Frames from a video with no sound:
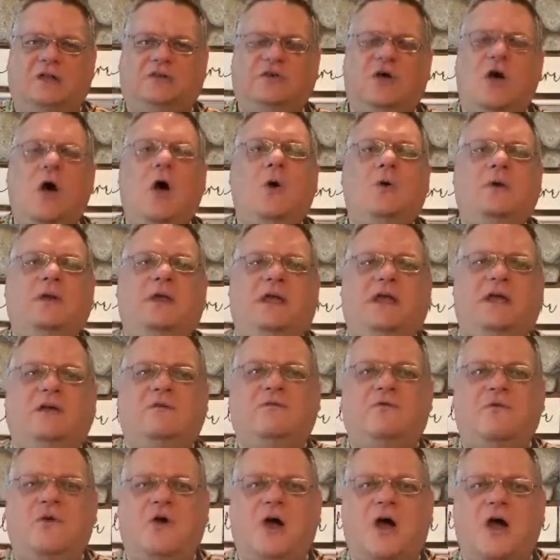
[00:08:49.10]
atoning
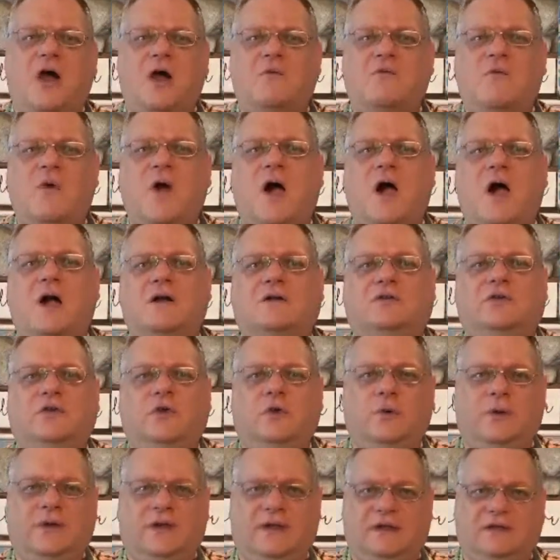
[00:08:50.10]
for our
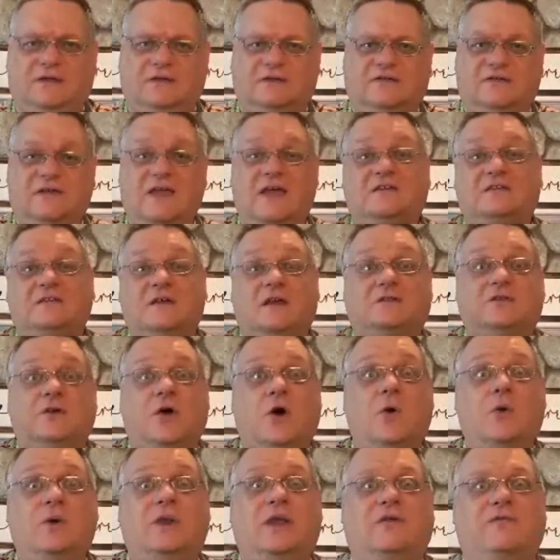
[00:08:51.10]
wrongdoings? Yes,
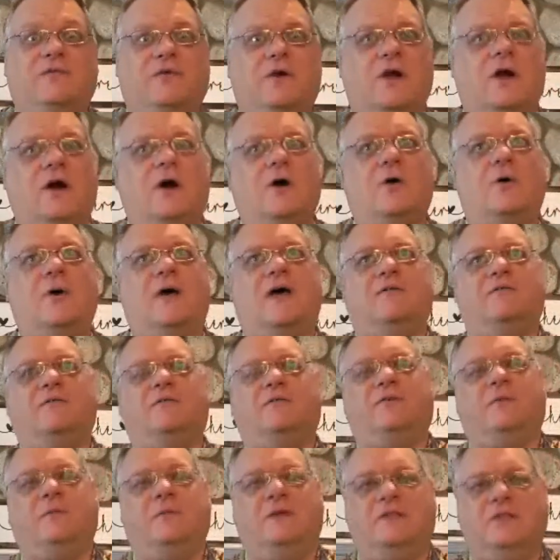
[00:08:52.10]
atoning for, oh, heaven
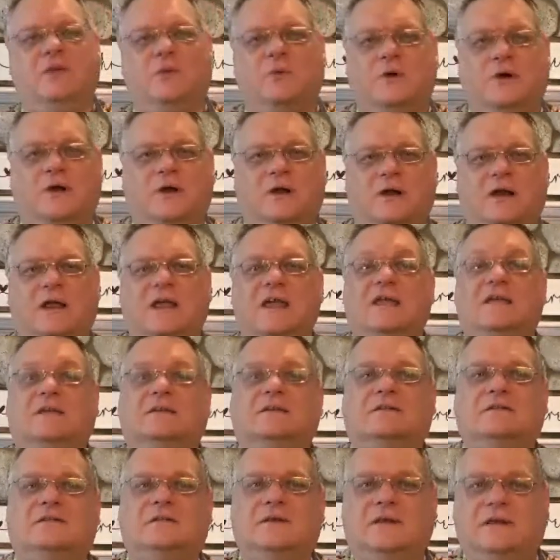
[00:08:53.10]
forbid the word,
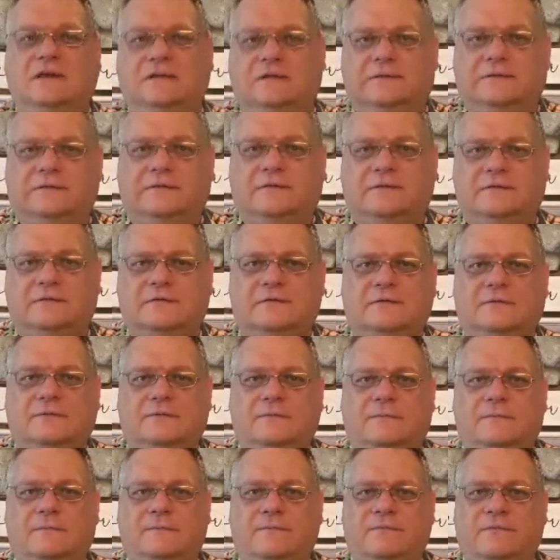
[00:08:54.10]
sins.
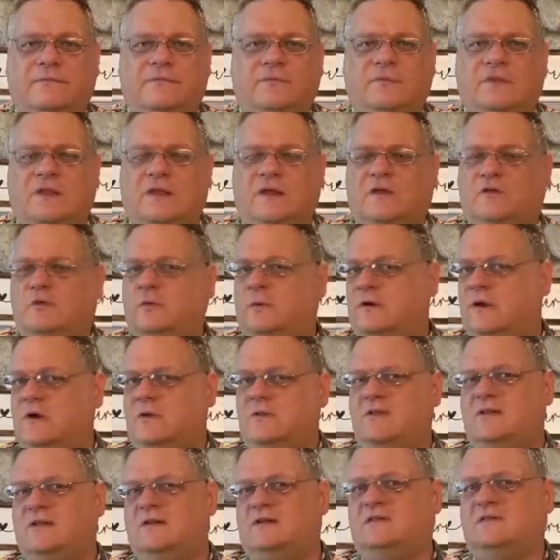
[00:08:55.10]
Because we
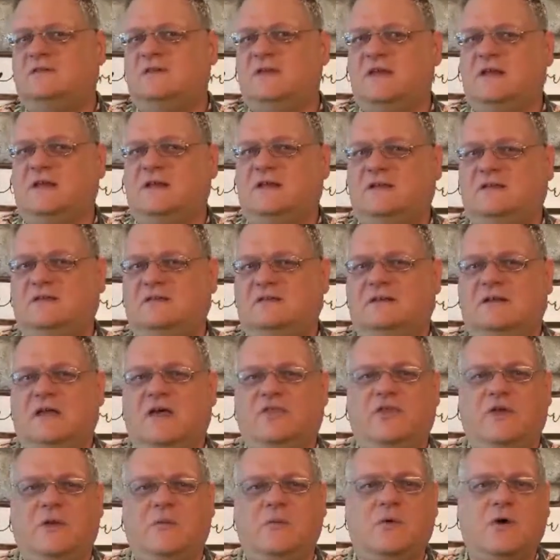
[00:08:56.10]
know that a sin is
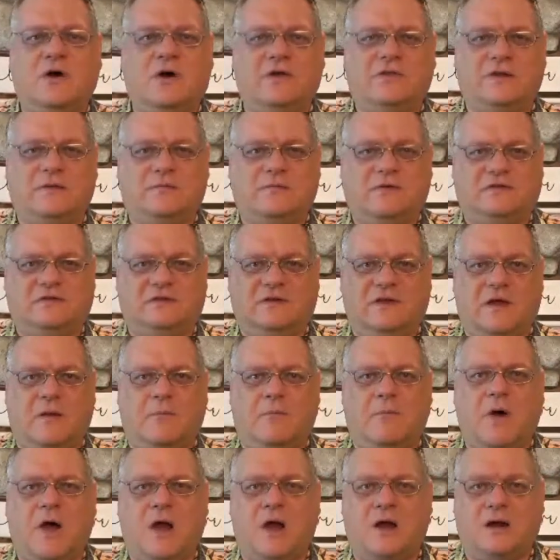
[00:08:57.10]
nothing more than missing a
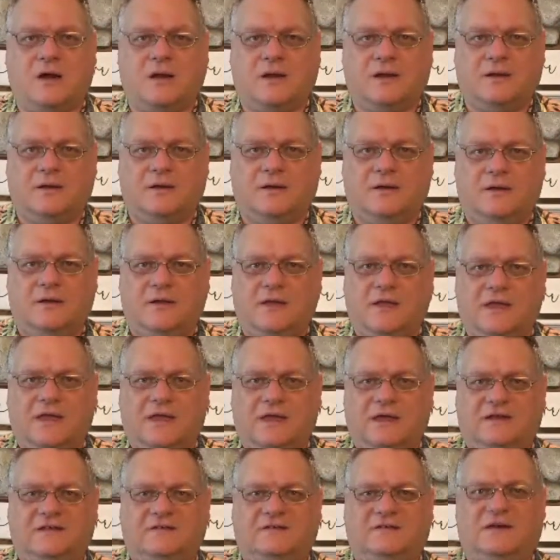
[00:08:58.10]
mark.
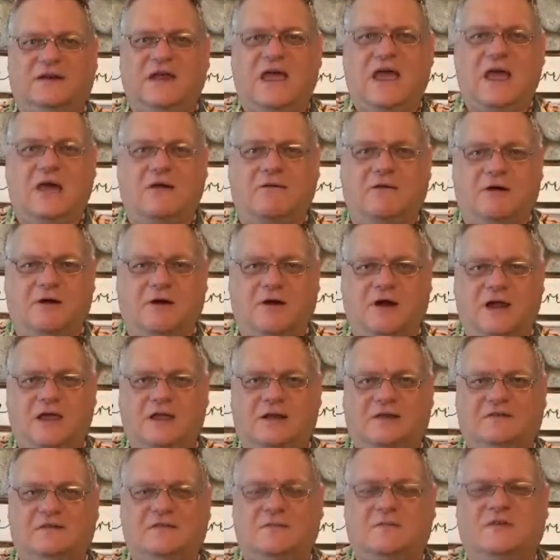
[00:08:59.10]
It is an error.
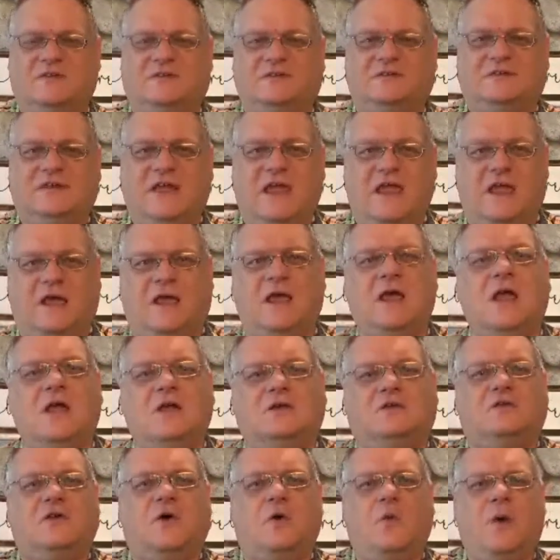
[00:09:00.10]
It is a mistake.
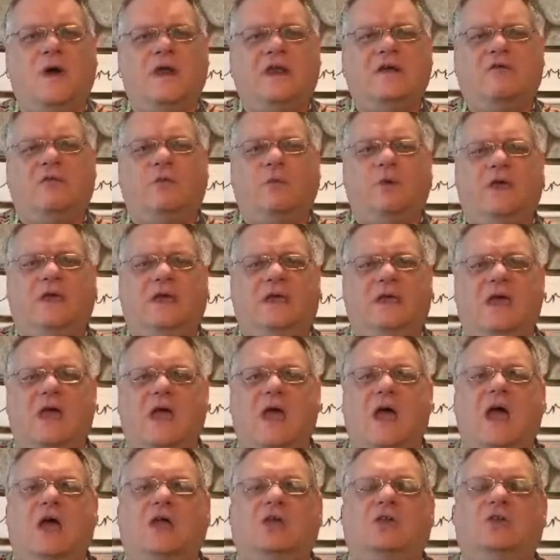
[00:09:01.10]
So what if we
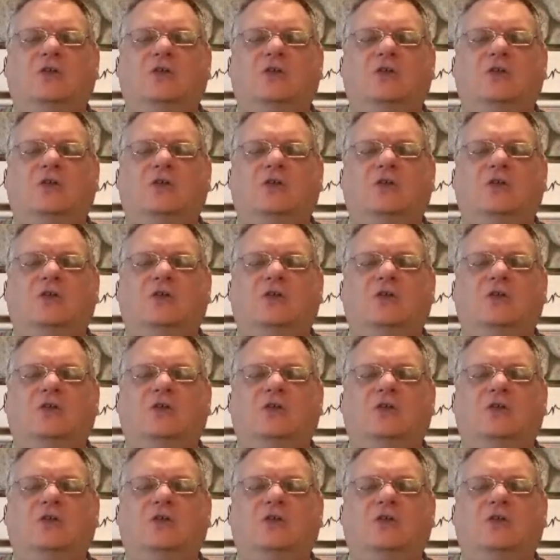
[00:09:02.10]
